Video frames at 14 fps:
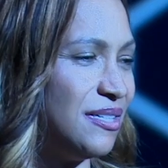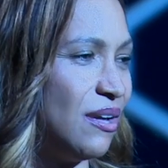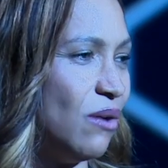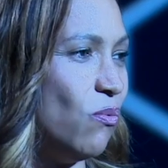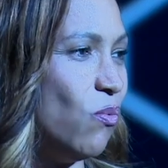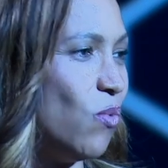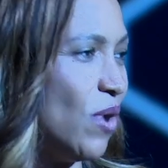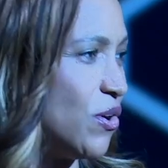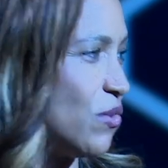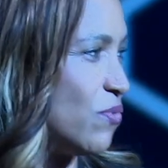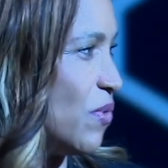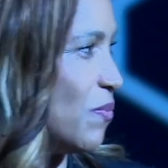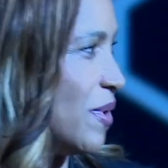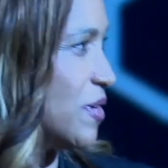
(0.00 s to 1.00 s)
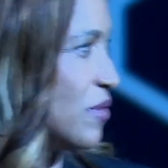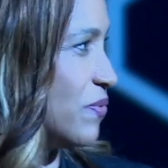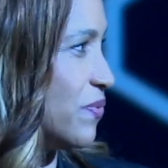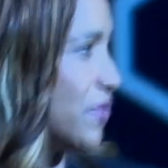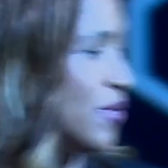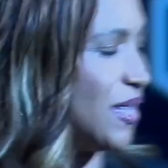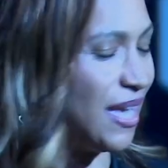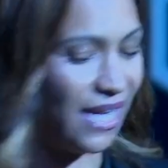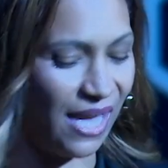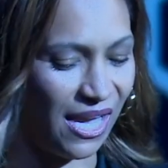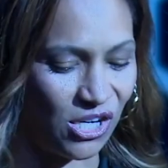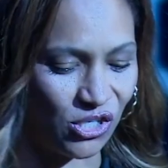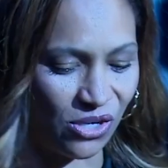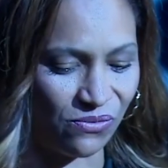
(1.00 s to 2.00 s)
is a wonderful, wonderful
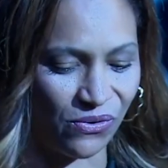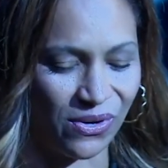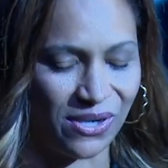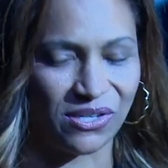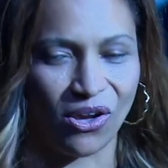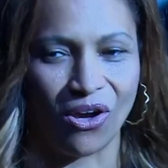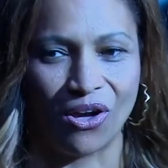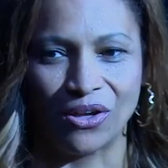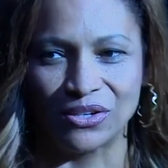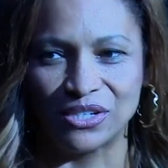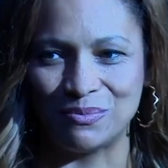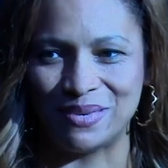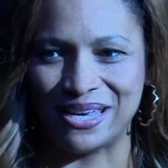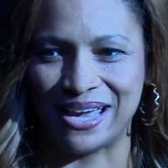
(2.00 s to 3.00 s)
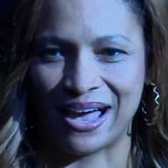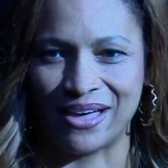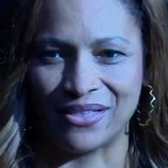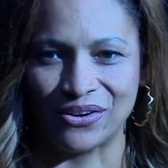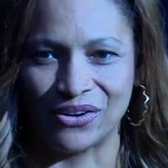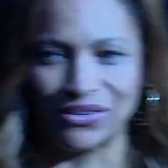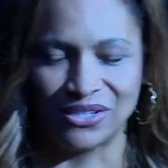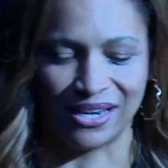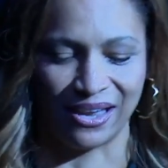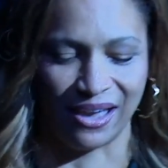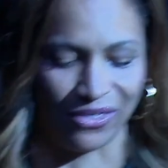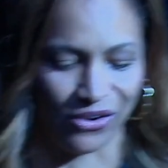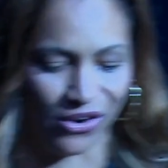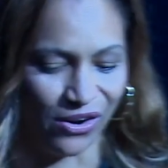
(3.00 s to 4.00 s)
occasion for us all to be gathered
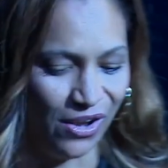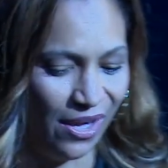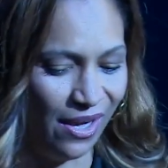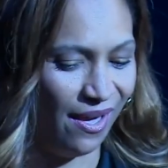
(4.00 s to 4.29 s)
together.